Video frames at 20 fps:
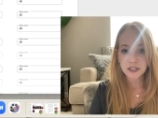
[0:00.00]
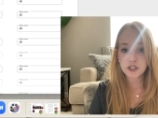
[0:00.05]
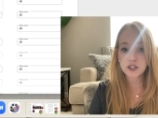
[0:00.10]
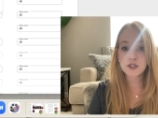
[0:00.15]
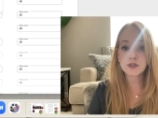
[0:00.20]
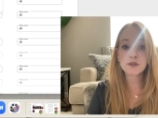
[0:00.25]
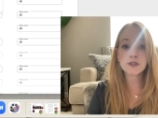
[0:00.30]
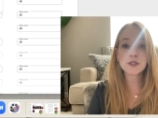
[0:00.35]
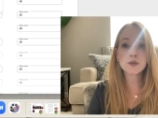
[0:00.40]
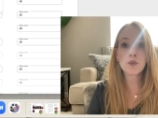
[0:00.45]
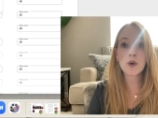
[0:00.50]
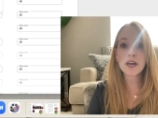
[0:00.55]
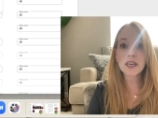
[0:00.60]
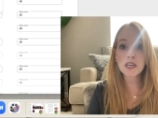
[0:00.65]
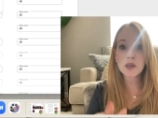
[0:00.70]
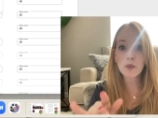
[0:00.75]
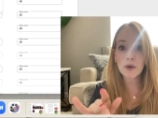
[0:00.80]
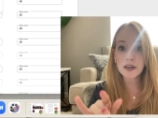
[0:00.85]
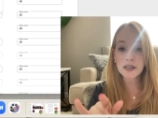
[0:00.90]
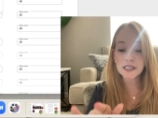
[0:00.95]
choose what
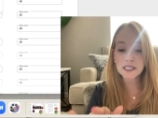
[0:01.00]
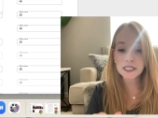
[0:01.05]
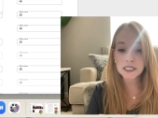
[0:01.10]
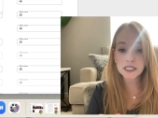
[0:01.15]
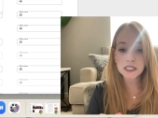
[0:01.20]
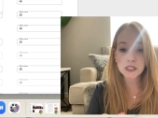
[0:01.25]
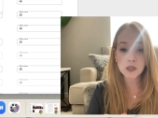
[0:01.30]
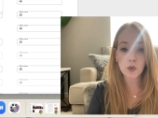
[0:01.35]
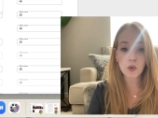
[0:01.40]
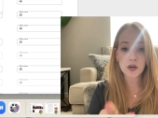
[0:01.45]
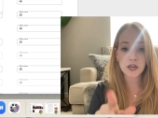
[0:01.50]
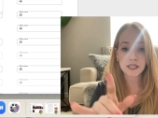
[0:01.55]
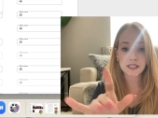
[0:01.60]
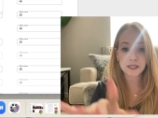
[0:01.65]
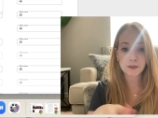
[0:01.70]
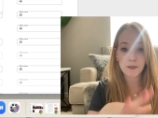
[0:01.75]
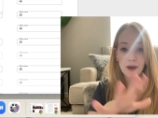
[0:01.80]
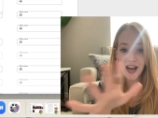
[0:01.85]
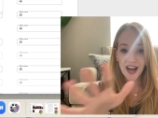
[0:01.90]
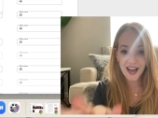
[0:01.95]
you want to
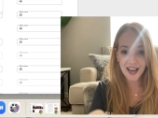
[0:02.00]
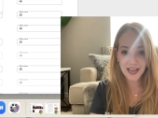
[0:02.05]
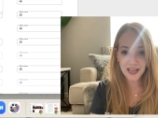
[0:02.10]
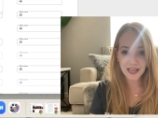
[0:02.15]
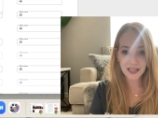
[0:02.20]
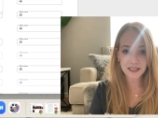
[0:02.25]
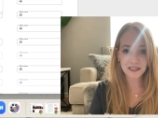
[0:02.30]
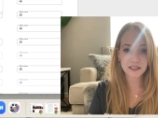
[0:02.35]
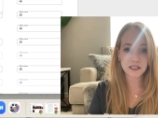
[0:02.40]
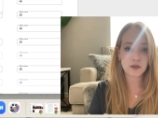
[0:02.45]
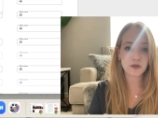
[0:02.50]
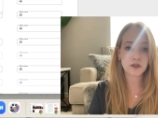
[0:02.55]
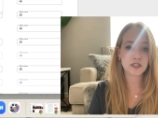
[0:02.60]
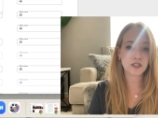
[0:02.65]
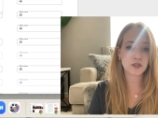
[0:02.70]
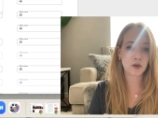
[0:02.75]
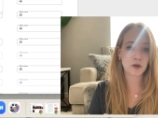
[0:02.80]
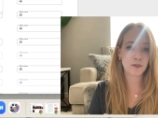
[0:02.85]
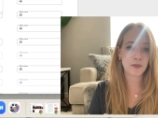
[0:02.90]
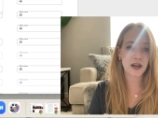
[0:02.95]
sort by. You can
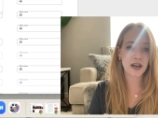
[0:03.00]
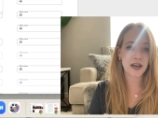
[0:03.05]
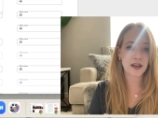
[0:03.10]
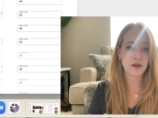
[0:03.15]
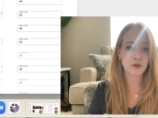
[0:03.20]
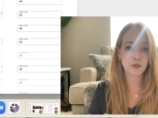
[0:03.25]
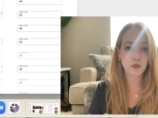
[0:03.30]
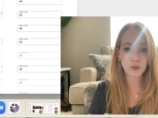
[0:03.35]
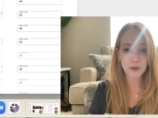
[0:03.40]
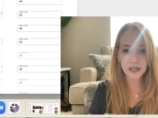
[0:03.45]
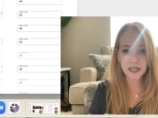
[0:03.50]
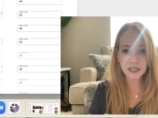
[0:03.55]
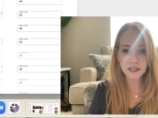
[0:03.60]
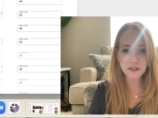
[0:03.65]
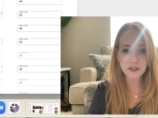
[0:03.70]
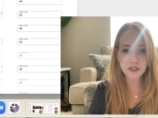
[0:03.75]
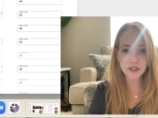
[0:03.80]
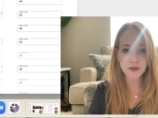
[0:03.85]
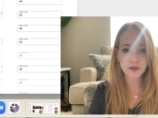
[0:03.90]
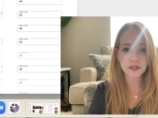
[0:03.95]
sort by
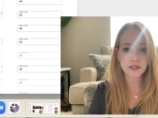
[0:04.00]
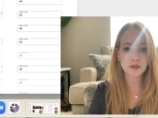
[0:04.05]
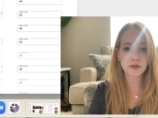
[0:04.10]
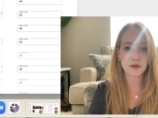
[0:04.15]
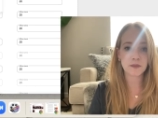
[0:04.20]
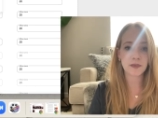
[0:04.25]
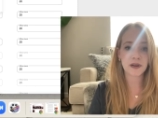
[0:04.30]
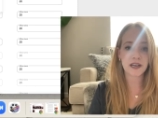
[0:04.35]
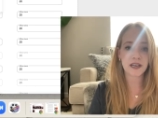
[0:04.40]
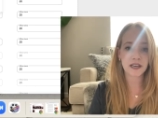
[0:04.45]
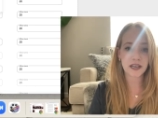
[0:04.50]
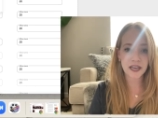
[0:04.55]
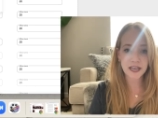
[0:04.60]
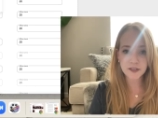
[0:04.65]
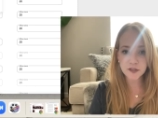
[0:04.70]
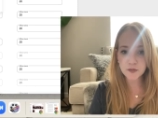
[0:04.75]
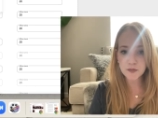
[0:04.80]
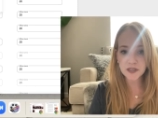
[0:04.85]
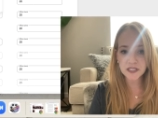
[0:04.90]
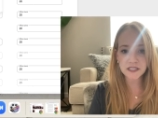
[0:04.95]
reach, you can sort by
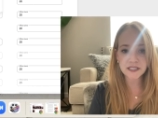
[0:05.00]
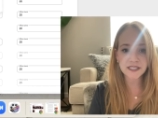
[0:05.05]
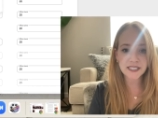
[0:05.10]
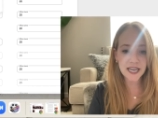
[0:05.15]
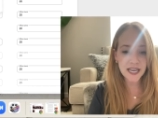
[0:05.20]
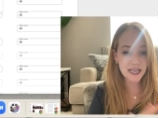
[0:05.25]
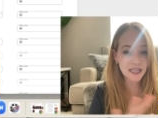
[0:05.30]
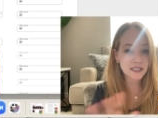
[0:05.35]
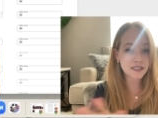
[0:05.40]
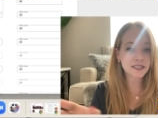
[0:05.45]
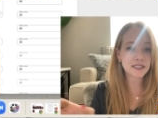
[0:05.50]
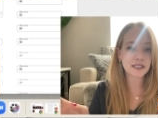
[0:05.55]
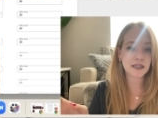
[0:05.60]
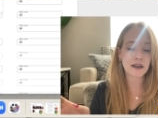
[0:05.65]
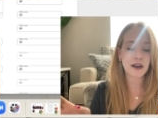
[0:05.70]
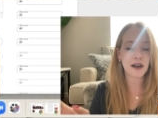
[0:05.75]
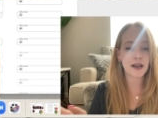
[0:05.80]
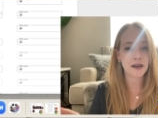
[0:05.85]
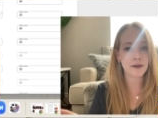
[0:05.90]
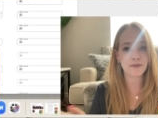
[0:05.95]
engagement, date.
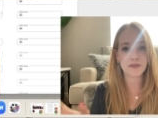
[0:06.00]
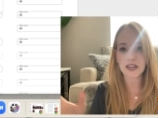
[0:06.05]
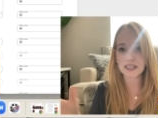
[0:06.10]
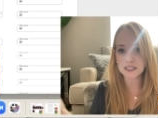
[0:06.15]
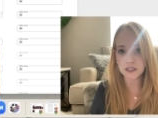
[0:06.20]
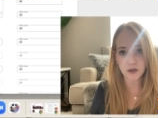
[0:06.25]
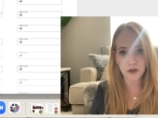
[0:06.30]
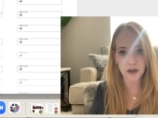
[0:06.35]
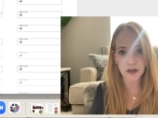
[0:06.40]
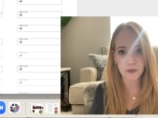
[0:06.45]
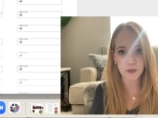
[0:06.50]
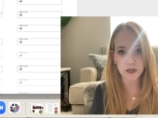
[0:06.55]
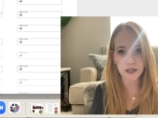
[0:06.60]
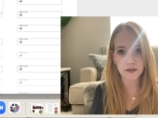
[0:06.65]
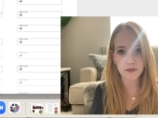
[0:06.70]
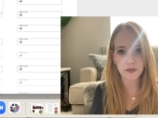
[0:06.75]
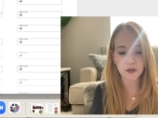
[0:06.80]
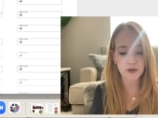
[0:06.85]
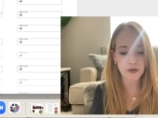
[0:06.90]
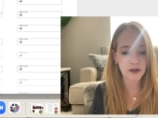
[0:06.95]
That's a great one
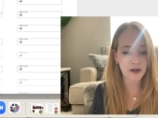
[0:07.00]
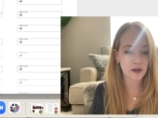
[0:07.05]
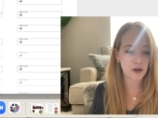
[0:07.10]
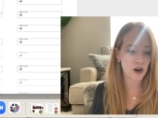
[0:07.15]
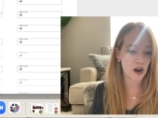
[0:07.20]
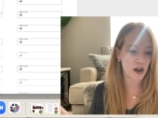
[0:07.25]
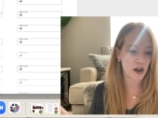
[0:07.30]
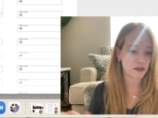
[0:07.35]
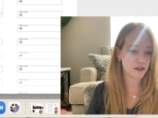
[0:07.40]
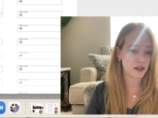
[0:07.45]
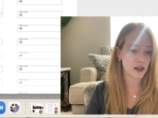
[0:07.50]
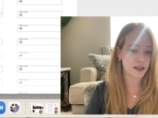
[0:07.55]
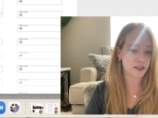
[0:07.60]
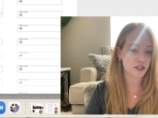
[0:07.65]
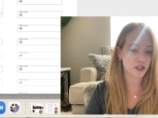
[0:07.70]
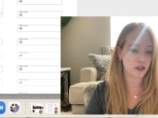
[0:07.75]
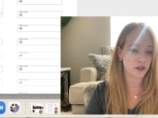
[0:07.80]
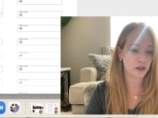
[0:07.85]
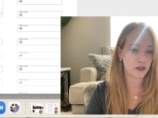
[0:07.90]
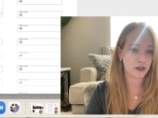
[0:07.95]
if you're doing a
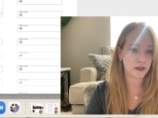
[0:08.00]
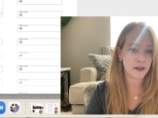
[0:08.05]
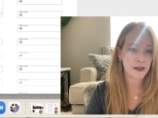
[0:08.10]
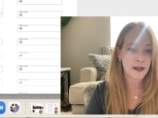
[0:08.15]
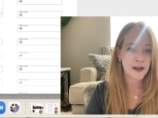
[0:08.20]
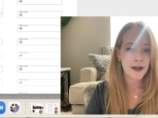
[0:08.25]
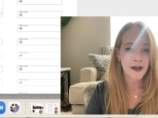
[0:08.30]
chronological